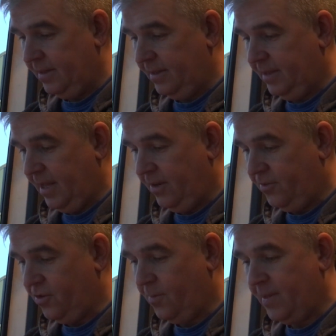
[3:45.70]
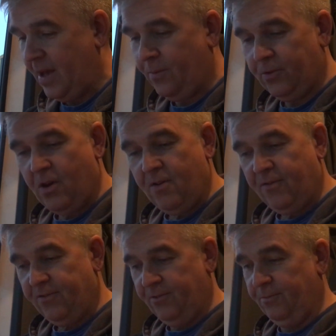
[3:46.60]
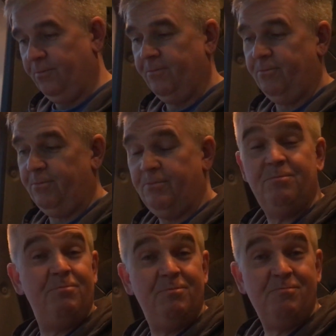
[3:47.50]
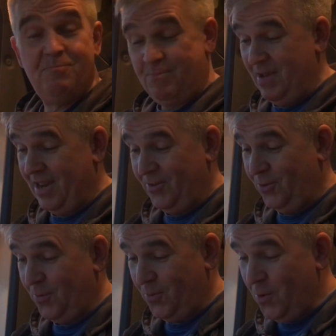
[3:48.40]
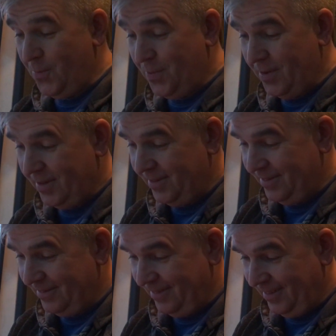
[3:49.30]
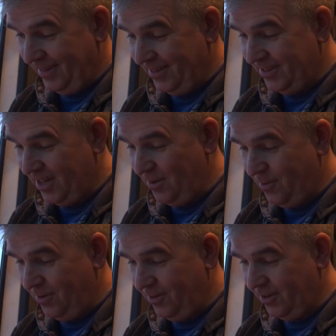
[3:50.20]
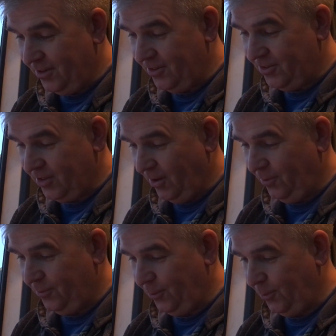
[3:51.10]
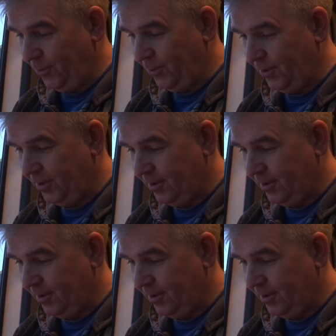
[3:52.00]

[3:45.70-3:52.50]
and then drop that one off and pick another one up, and so on and so forth.